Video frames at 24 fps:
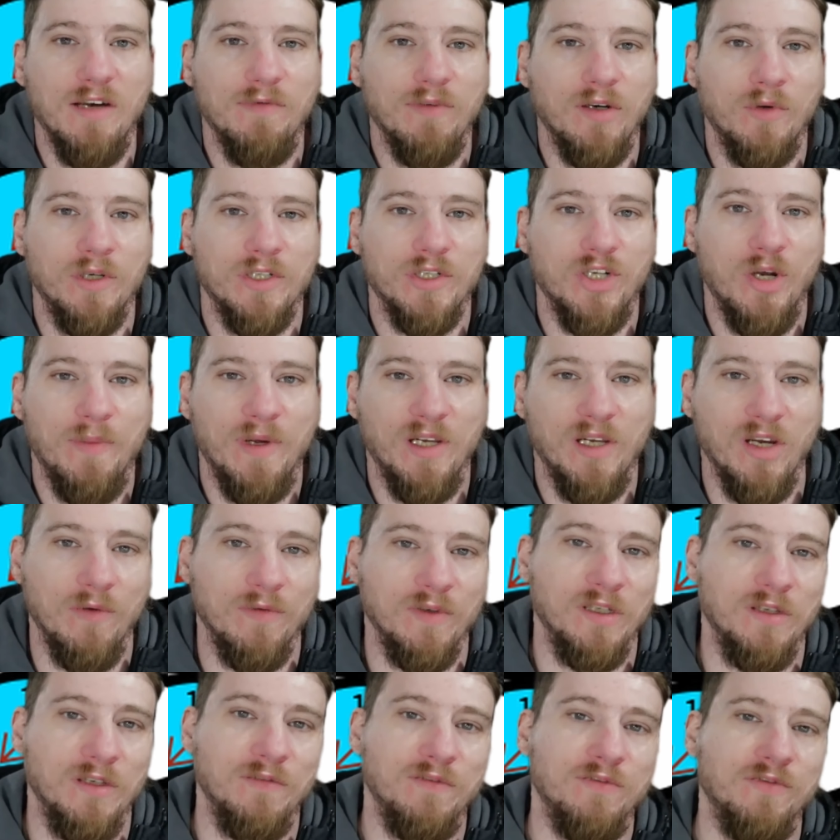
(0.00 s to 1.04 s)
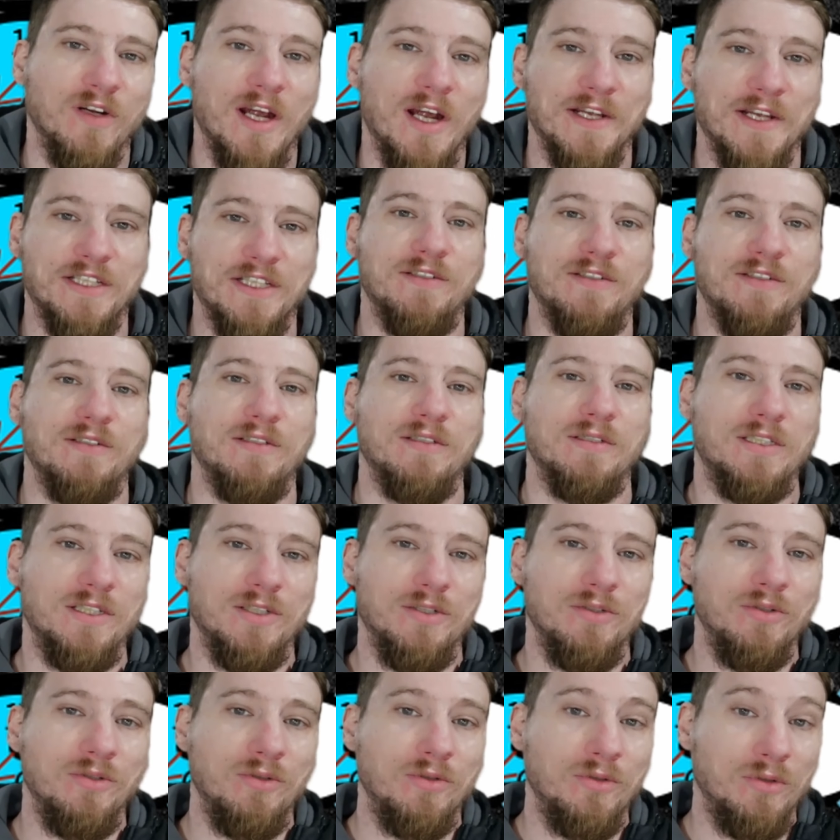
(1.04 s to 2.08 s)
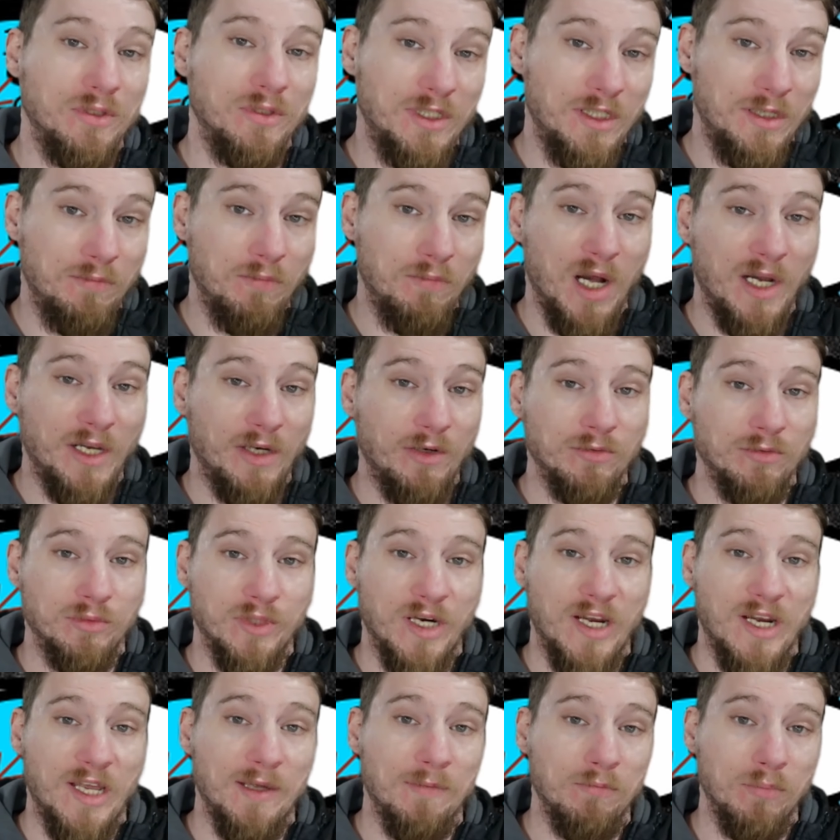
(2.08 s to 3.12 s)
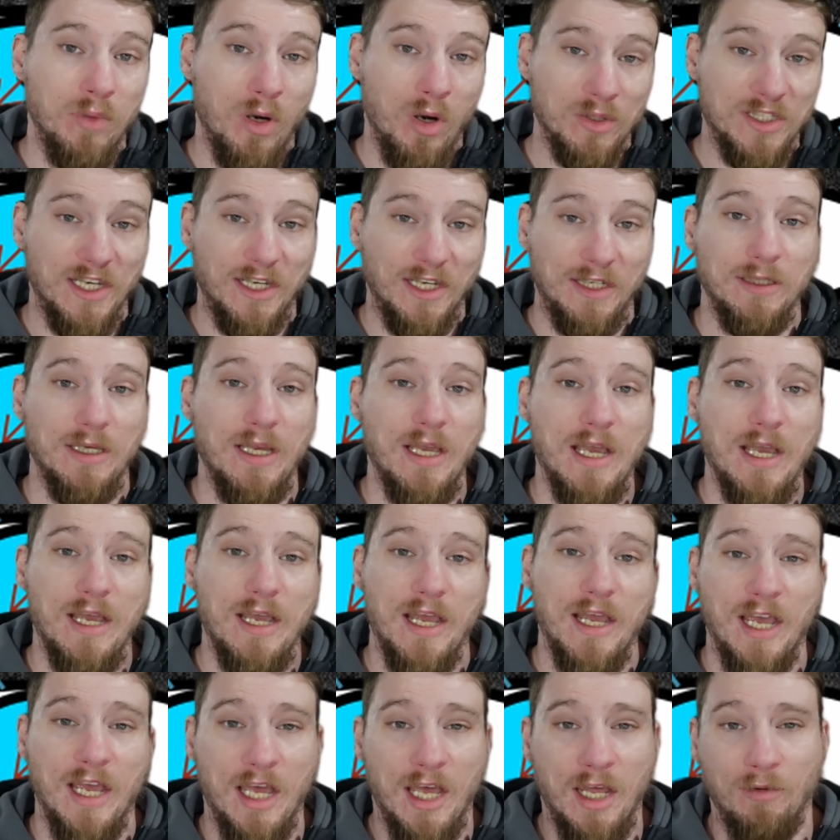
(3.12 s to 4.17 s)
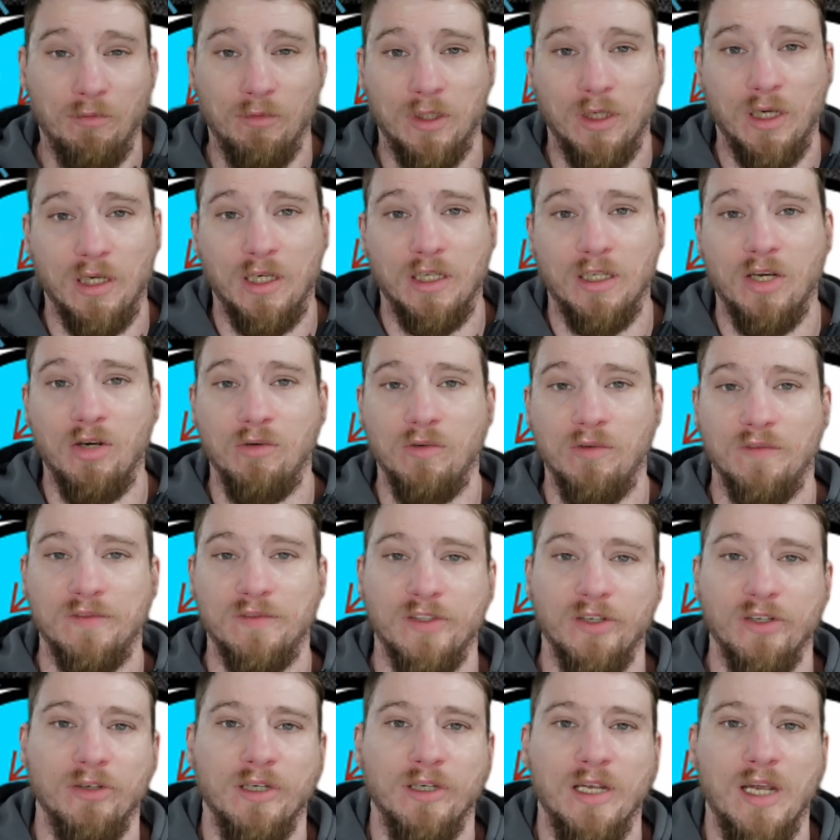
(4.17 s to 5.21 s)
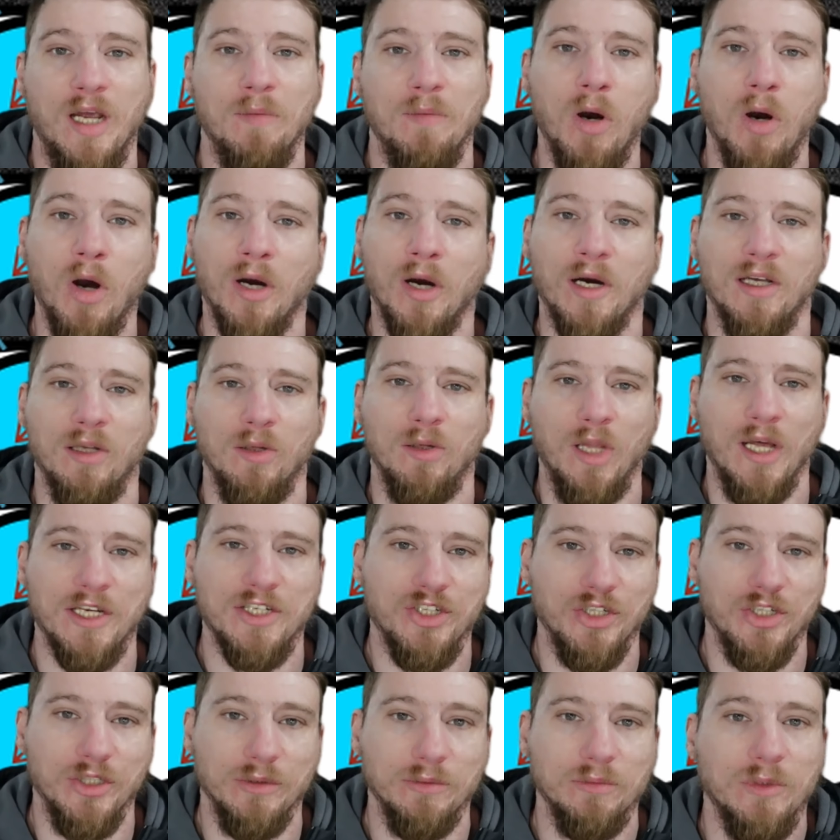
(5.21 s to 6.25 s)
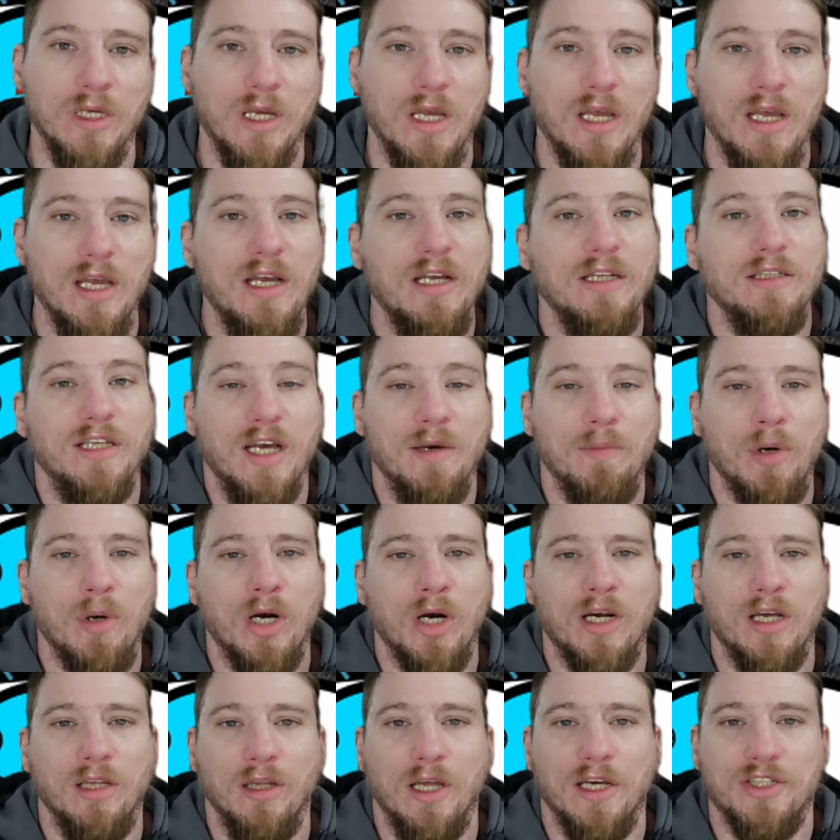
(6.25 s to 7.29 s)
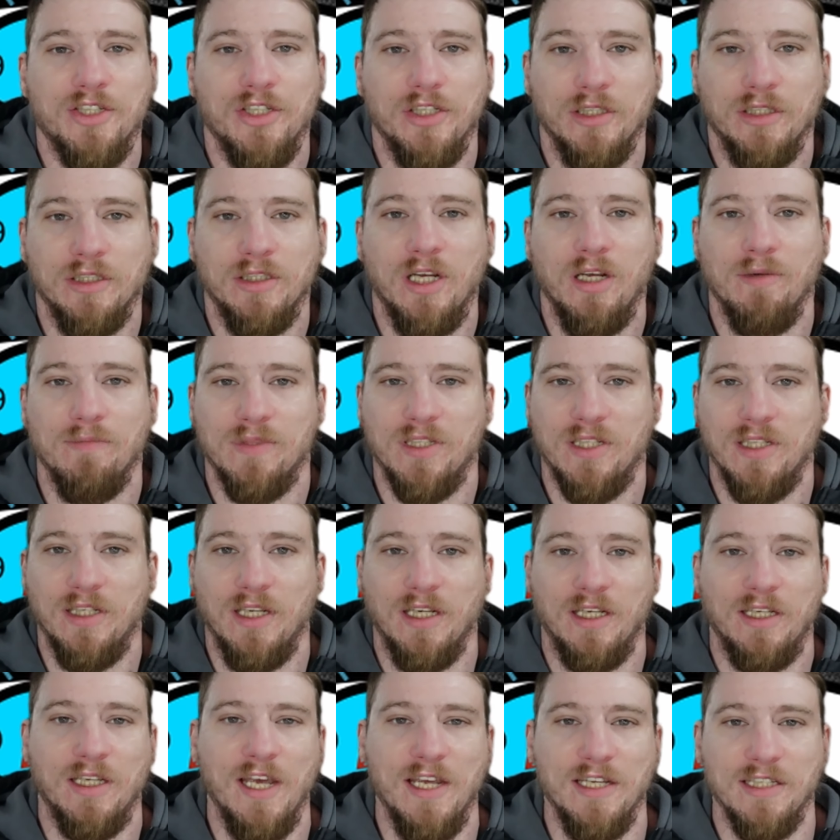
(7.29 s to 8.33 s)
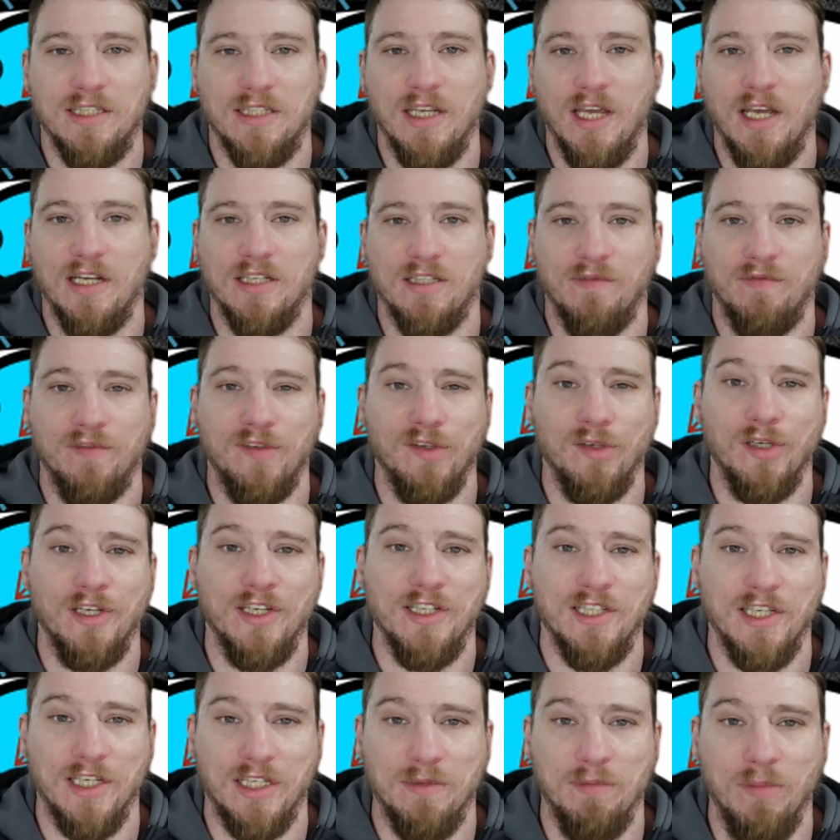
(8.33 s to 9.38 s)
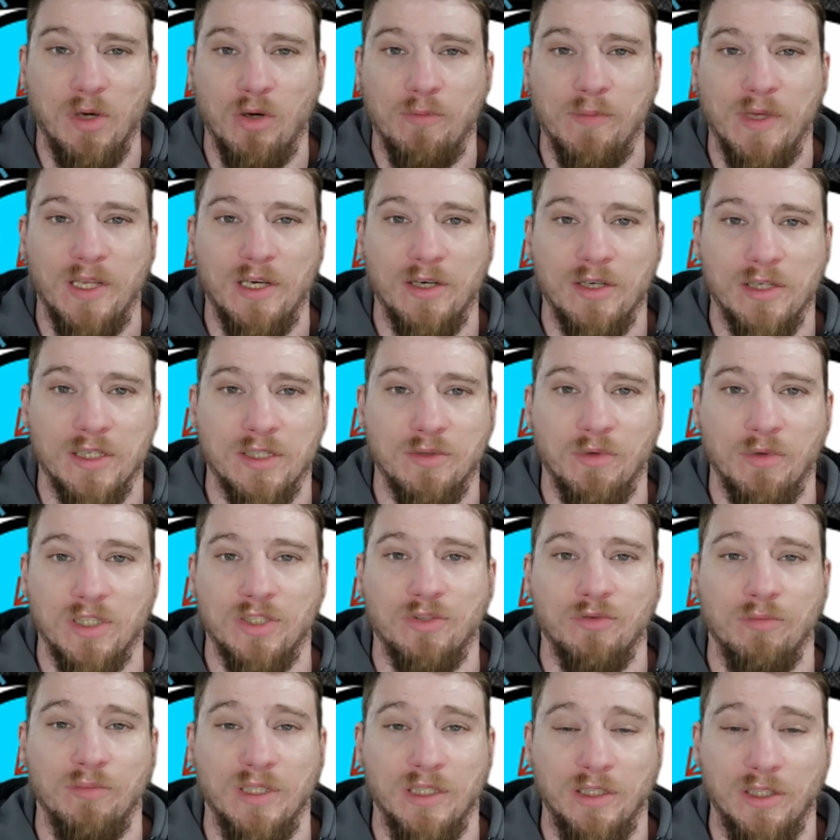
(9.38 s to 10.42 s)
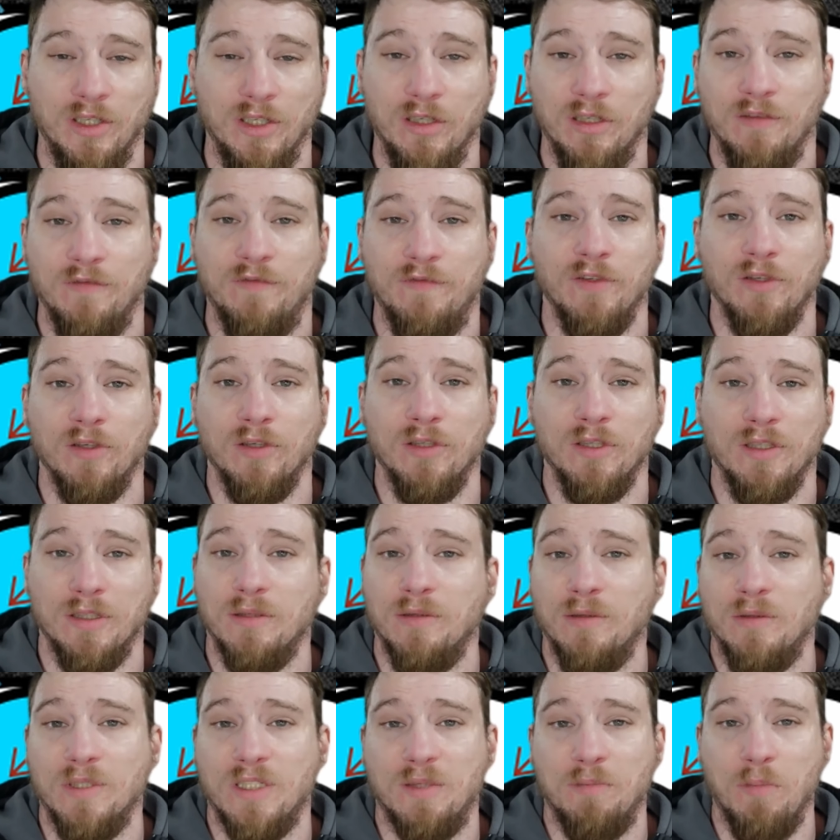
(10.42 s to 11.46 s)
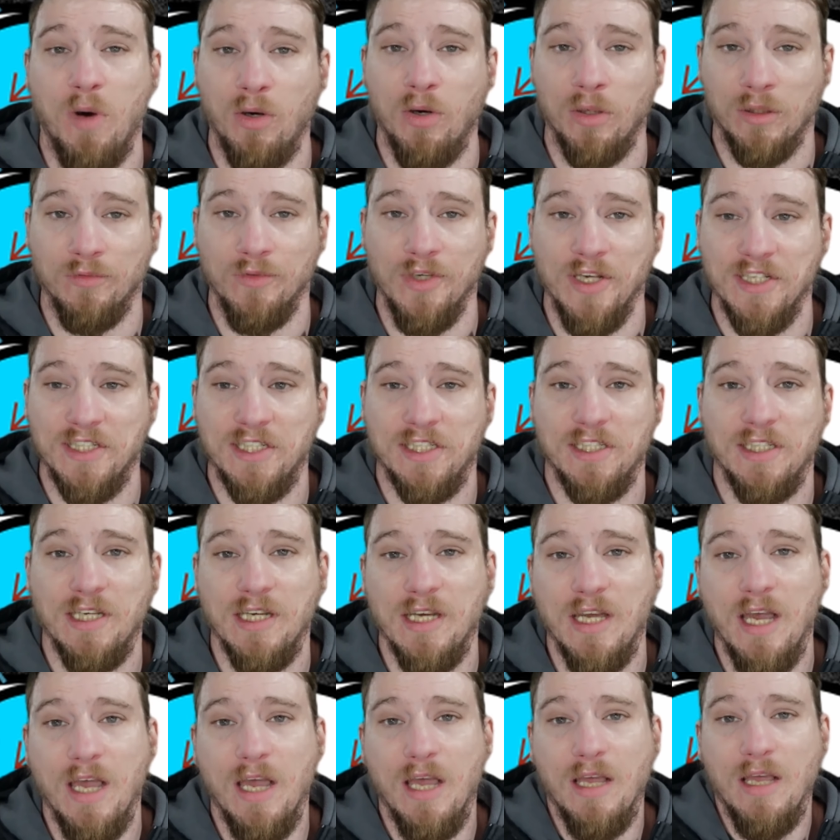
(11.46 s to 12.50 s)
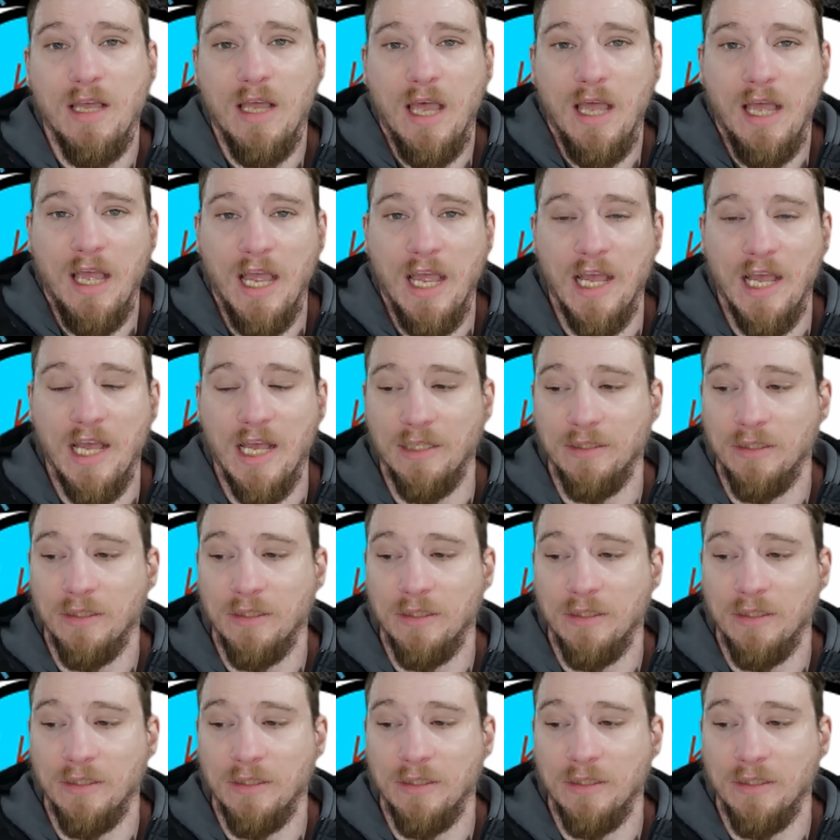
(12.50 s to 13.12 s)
we're jumping over to France to the Microbrand Baltic, and we're going to go with their MR collection. The MR collection comes in a case size of 36 millimeters, which would be good for smaller wrist. And